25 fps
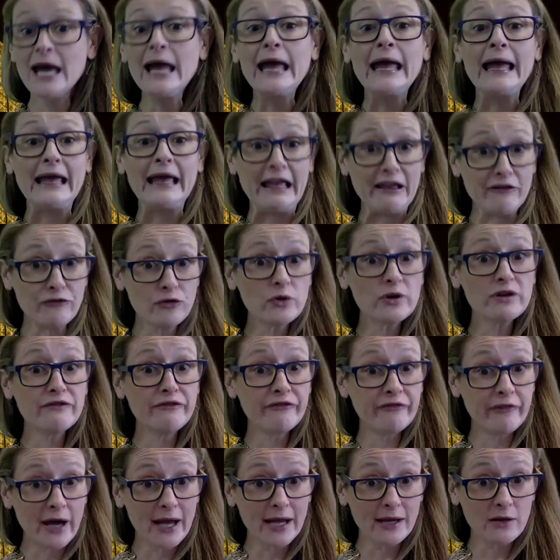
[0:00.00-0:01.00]
If you can
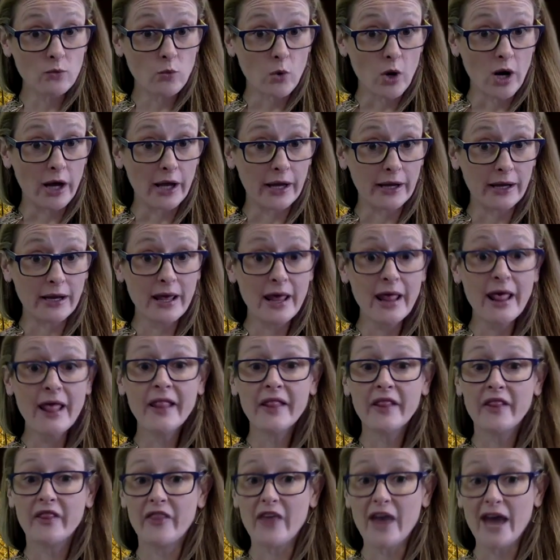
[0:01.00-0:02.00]
find one
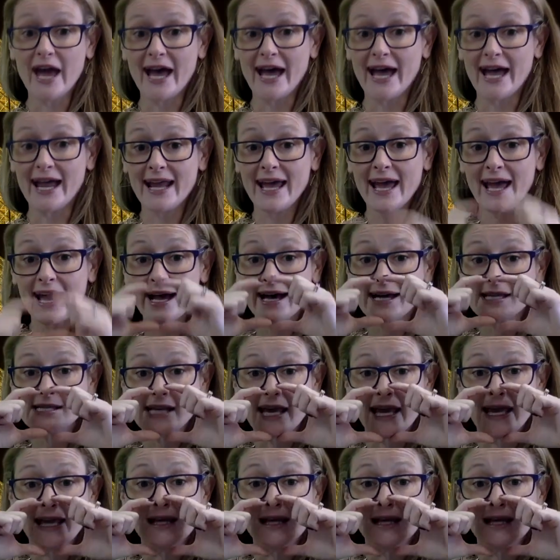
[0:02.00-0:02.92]
that has a